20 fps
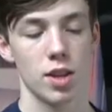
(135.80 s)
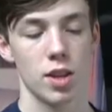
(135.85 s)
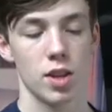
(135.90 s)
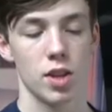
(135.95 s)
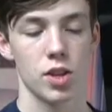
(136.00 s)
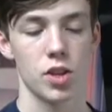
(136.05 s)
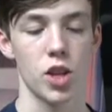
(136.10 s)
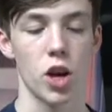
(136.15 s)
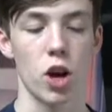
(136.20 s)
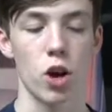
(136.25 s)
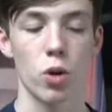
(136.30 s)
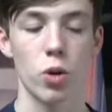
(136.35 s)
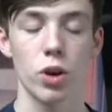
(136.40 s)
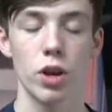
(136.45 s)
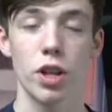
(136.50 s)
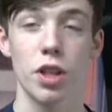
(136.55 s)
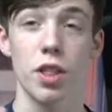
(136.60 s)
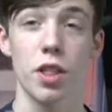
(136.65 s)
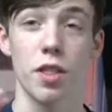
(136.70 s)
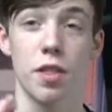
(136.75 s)

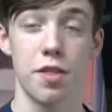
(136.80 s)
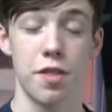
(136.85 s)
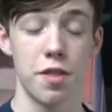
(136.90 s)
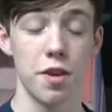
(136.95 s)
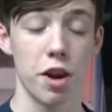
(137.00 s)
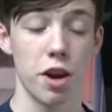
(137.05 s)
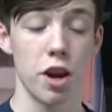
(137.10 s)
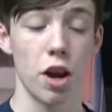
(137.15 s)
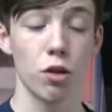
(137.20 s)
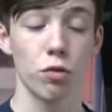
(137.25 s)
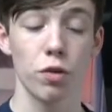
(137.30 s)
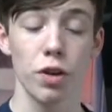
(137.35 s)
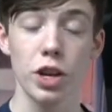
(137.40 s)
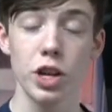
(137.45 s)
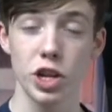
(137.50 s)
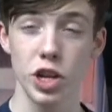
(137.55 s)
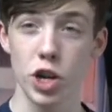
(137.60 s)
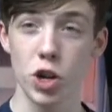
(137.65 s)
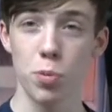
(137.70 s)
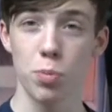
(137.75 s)
So the
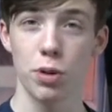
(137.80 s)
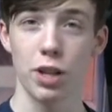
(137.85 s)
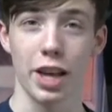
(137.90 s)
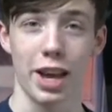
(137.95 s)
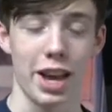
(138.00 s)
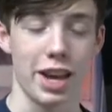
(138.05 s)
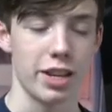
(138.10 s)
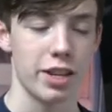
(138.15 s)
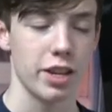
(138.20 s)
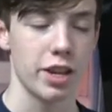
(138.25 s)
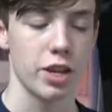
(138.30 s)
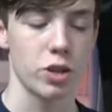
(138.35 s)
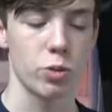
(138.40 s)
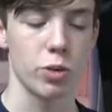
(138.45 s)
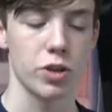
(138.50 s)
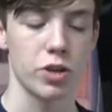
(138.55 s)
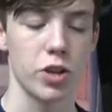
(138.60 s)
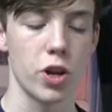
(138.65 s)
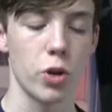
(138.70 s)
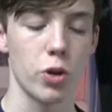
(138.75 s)
original plant is
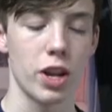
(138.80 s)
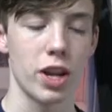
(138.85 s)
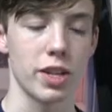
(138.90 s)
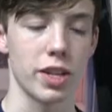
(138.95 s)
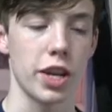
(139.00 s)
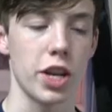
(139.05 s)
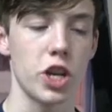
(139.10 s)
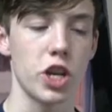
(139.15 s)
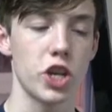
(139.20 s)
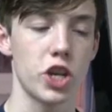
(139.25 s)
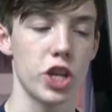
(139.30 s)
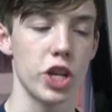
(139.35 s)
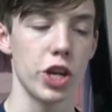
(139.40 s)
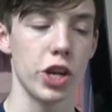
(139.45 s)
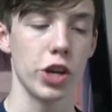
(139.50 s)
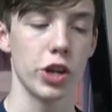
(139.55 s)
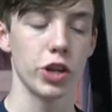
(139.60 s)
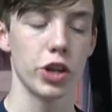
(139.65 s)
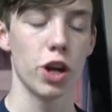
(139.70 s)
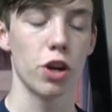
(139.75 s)
what is known as a shield